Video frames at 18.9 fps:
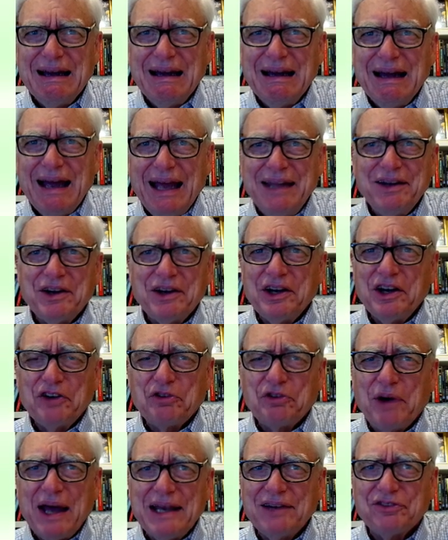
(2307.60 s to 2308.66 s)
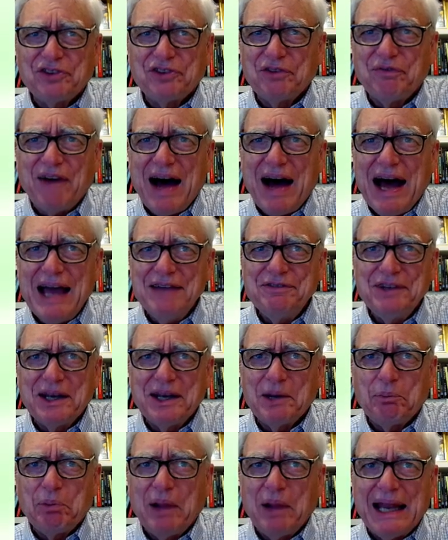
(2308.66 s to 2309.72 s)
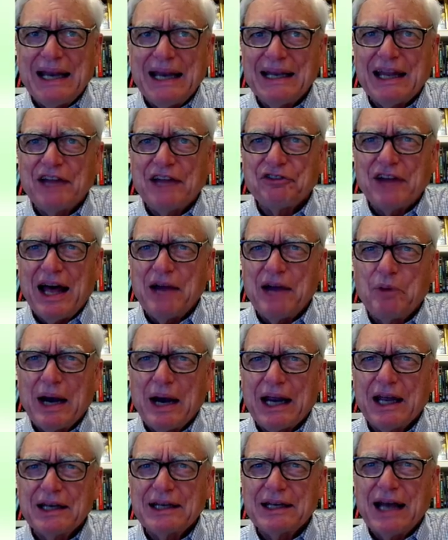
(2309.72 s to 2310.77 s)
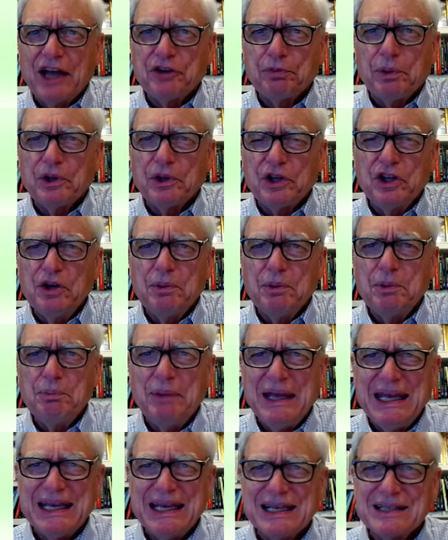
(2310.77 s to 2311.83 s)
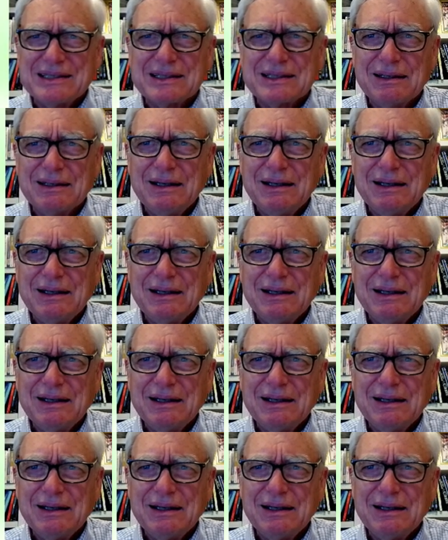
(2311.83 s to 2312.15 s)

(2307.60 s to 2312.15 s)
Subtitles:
And they're going to try to survive in a planet that's unrecognizable to human beings.